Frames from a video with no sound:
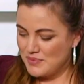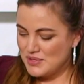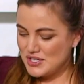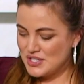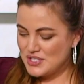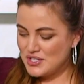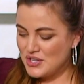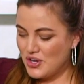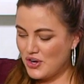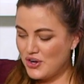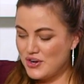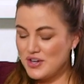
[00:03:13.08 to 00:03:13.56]

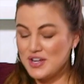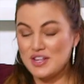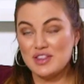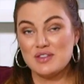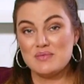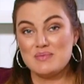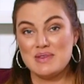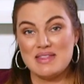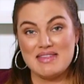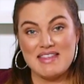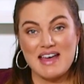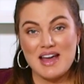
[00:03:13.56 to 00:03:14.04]
just coating
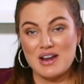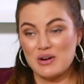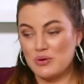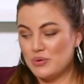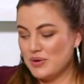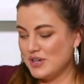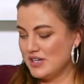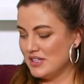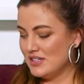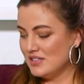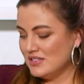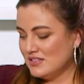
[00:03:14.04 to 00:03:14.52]
them in that
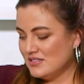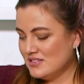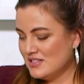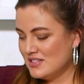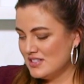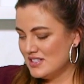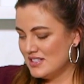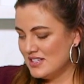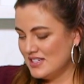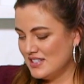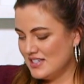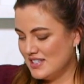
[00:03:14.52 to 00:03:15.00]
oil,
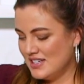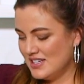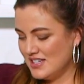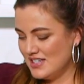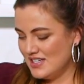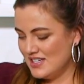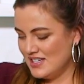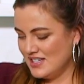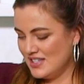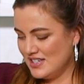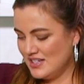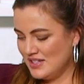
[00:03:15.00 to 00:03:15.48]

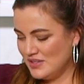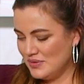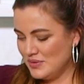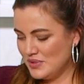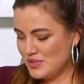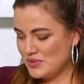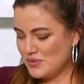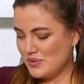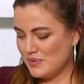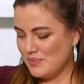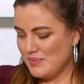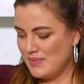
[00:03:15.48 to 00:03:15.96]

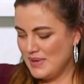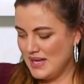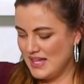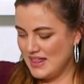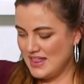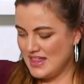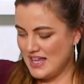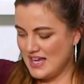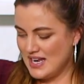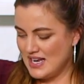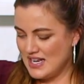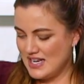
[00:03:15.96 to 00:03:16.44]
which will mean
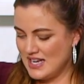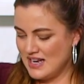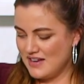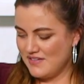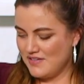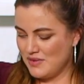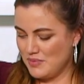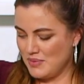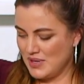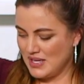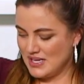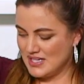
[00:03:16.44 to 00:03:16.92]
that none of
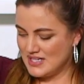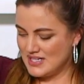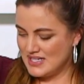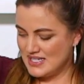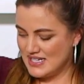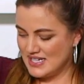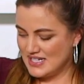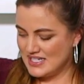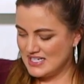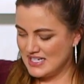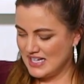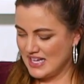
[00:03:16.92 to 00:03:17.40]
them are going to
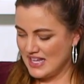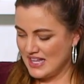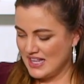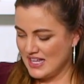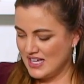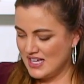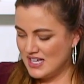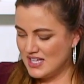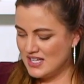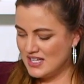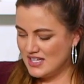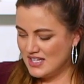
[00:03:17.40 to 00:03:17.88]
stick
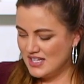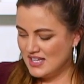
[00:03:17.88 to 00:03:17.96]
together.